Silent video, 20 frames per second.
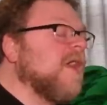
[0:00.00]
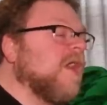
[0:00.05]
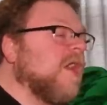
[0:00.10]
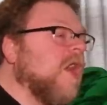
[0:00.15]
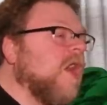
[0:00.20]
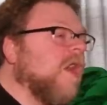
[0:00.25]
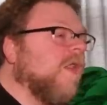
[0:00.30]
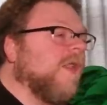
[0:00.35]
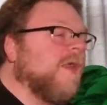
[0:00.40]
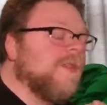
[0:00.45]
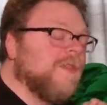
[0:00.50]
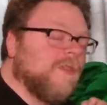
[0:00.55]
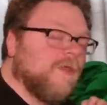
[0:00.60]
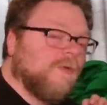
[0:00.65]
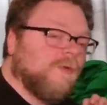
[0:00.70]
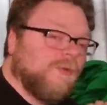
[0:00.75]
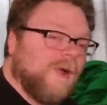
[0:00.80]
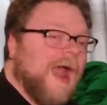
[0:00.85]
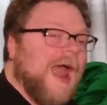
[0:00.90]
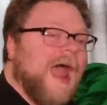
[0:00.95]
Calling
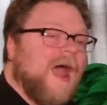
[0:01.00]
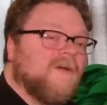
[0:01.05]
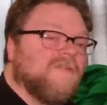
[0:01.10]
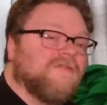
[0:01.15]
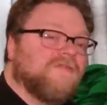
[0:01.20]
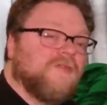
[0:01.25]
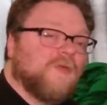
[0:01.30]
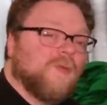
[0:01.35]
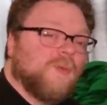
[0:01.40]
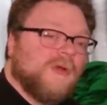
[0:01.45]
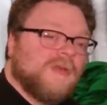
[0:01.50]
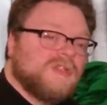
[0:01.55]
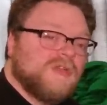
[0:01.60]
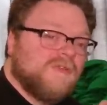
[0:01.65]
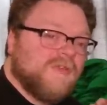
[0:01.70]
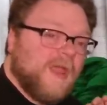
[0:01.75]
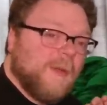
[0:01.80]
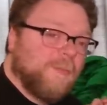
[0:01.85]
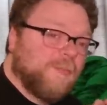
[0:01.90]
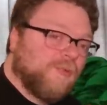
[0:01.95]
the Raft, which
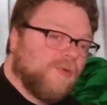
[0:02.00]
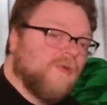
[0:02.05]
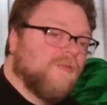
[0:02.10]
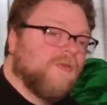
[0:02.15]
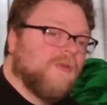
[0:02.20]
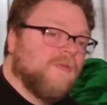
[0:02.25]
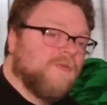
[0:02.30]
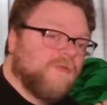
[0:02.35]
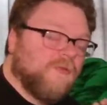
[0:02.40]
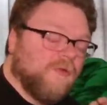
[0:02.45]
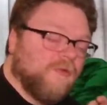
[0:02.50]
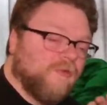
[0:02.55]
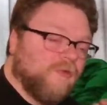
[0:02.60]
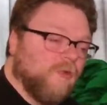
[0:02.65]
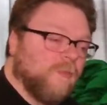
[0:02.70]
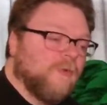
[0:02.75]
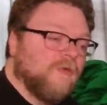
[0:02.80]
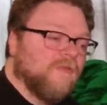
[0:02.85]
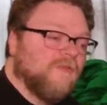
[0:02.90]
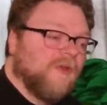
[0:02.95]
is a prison for
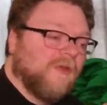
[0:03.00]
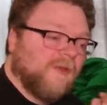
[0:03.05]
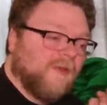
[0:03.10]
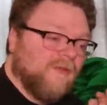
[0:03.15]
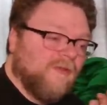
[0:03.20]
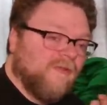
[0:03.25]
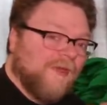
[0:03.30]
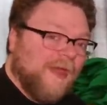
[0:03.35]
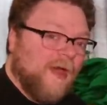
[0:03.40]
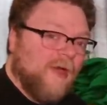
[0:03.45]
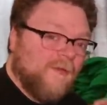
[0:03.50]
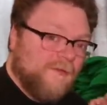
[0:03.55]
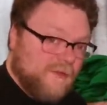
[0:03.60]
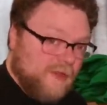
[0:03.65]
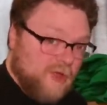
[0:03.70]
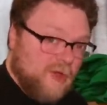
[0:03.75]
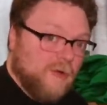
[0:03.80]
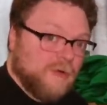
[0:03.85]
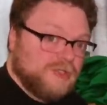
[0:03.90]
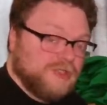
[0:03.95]
supervillains out in
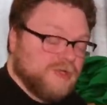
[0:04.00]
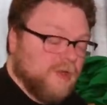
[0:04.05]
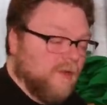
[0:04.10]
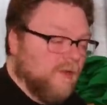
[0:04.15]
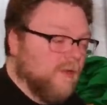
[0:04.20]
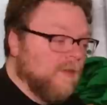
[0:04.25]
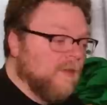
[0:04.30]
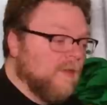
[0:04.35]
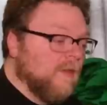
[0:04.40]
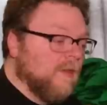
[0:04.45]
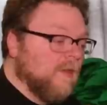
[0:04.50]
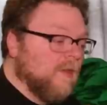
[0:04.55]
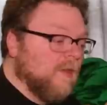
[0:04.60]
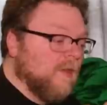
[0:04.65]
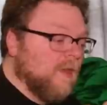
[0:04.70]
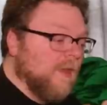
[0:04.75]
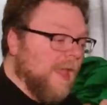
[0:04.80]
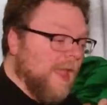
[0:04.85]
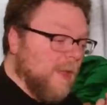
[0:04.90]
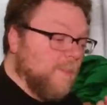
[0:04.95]
the ocean,
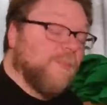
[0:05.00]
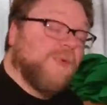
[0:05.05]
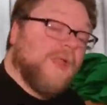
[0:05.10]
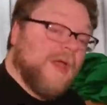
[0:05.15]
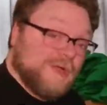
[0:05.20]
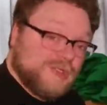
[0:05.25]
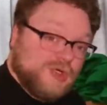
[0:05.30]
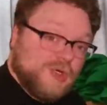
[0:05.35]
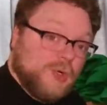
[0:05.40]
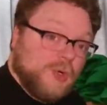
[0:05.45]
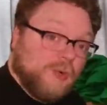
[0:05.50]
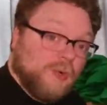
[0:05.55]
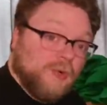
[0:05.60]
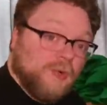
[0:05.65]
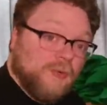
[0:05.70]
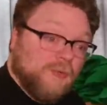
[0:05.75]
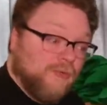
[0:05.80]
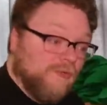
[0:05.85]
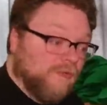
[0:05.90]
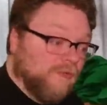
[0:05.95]
a pleasure
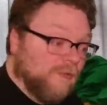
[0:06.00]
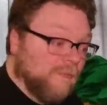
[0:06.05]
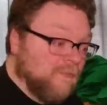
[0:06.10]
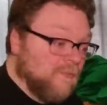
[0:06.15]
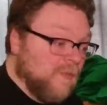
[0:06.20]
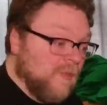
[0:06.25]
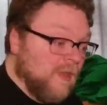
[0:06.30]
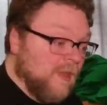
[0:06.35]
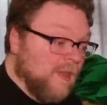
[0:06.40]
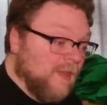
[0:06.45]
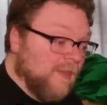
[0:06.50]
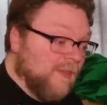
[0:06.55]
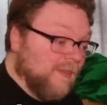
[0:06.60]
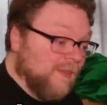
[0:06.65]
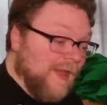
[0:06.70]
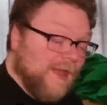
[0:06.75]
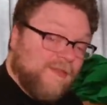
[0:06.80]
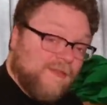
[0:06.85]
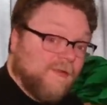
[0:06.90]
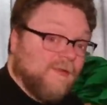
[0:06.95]
cruise.
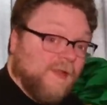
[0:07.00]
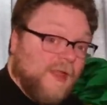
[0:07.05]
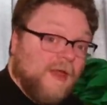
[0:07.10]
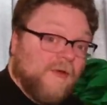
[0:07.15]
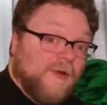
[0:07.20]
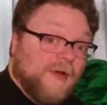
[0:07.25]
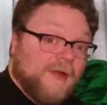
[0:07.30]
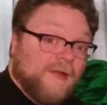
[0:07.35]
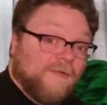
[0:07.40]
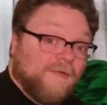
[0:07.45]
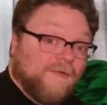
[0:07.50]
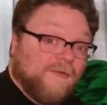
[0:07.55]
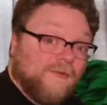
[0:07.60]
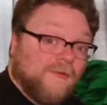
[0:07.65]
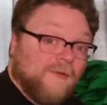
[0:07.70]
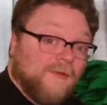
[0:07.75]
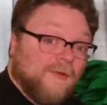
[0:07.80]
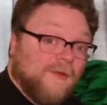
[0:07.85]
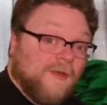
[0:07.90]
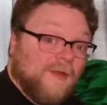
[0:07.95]
That's
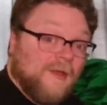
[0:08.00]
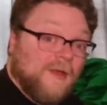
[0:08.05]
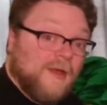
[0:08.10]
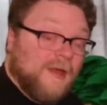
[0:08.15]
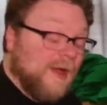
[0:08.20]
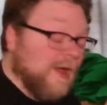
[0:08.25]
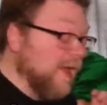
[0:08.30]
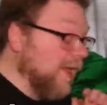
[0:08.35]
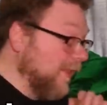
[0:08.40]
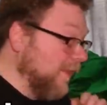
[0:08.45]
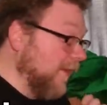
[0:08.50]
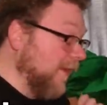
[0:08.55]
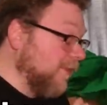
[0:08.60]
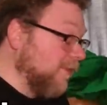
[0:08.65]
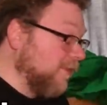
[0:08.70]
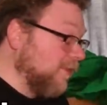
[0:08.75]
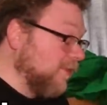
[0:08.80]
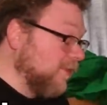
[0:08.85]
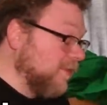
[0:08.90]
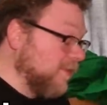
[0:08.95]
hilarious.
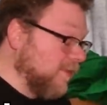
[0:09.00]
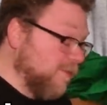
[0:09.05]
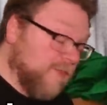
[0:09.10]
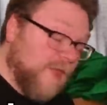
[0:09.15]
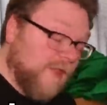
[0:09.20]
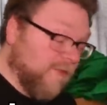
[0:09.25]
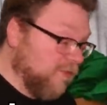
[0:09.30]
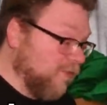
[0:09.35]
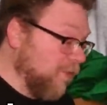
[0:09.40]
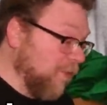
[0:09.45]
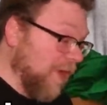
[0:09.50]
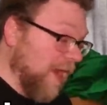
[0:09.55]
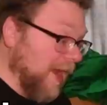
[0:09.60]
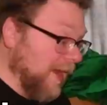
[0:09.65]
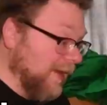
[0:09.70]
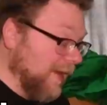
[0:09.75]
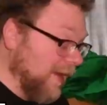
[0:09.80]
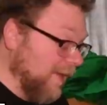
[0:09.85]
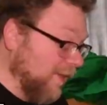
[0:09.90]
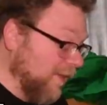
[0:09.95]
That's
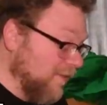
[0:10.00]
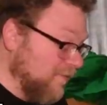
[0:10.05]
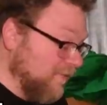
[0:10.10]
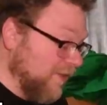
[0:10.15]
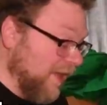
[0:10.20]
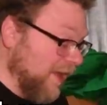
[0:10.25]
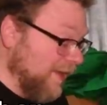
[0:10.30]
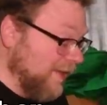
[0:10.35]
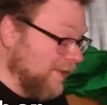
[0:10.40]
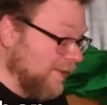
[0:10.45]
great. I love that.